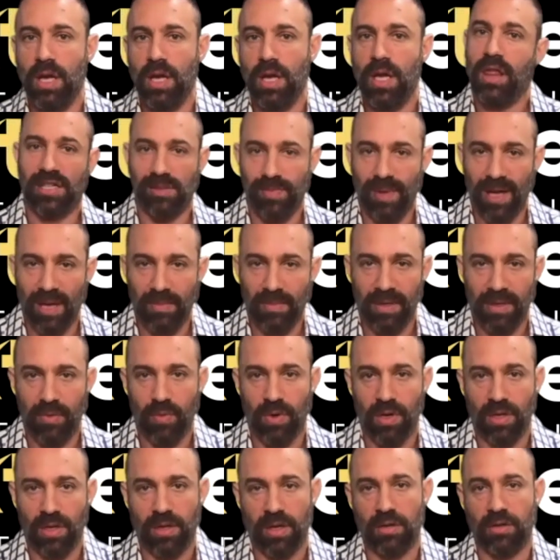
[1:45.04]
this may be
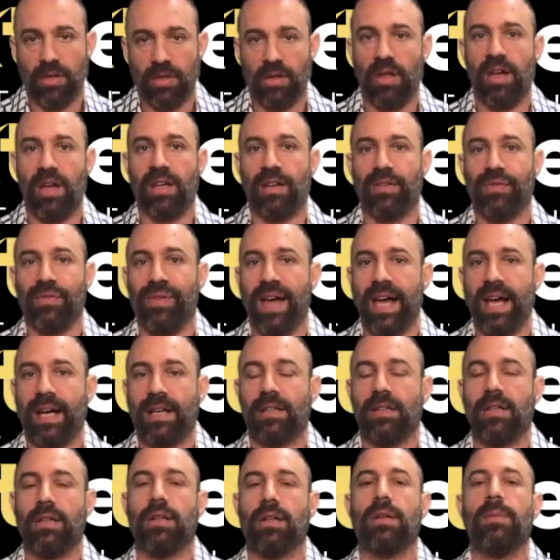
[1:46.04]
one underlying
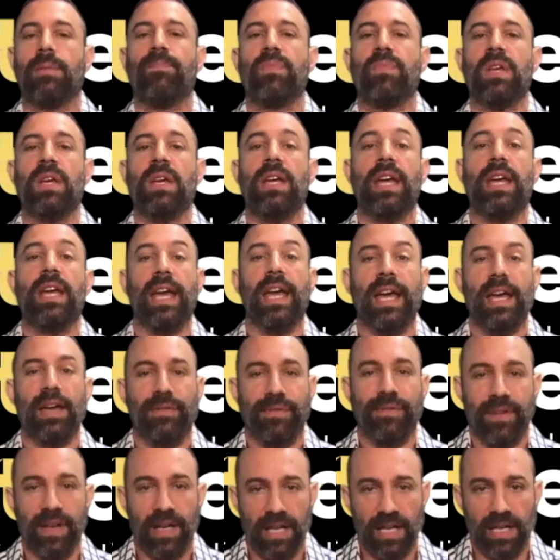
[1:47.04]
factor.
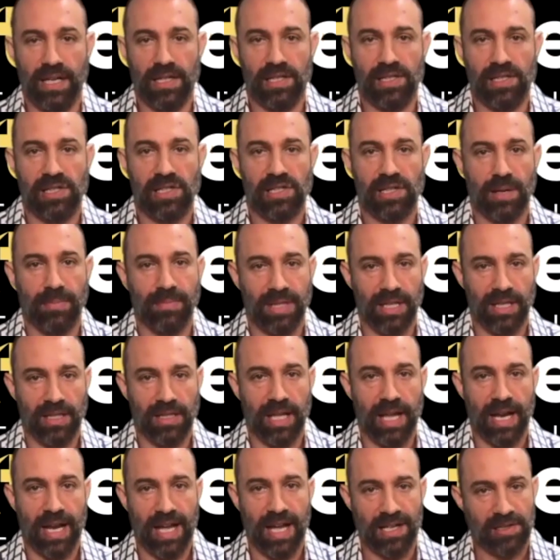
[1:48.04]
If it is something that
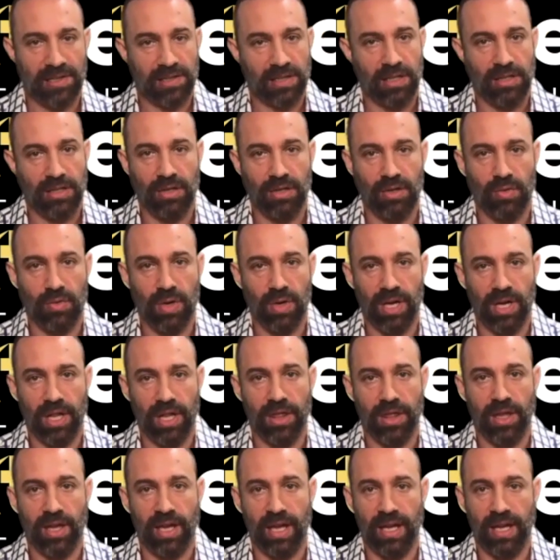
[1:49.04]
has to do with
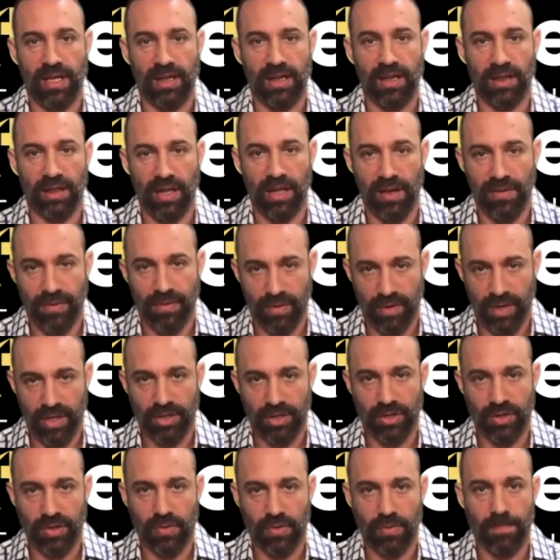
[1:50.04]
a liver
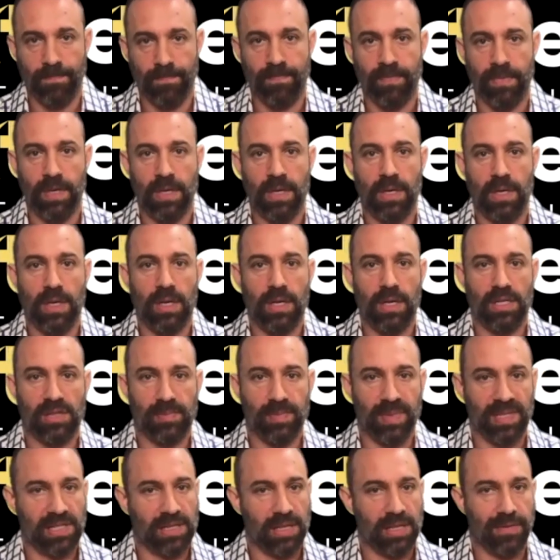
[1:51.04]
issue,
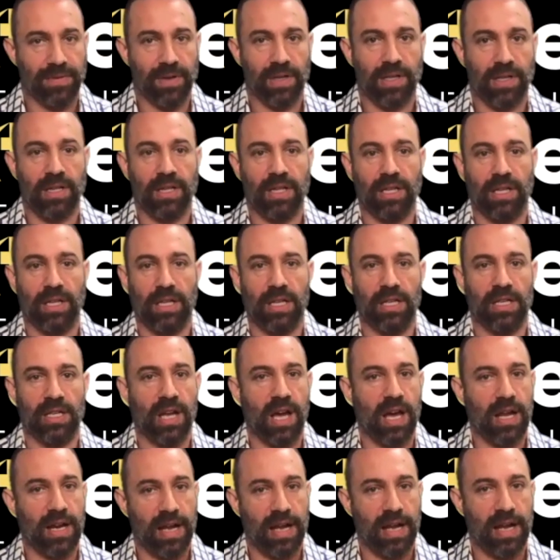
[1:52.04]
specifically non
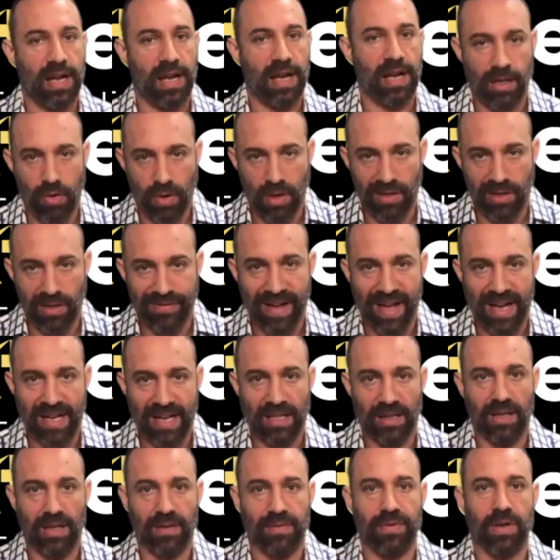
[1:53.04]
alcoholic
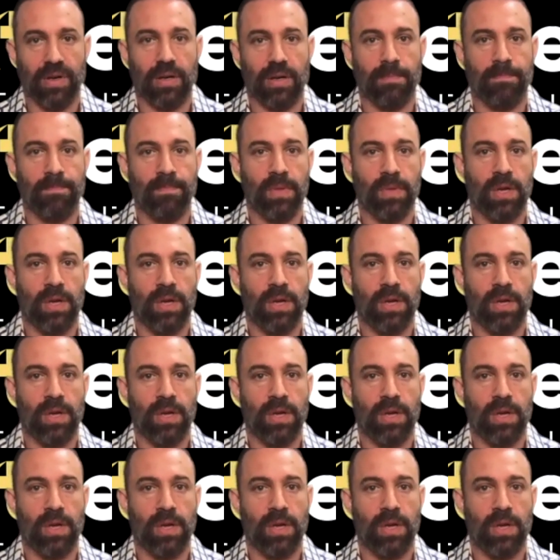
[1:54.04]
fatty liver,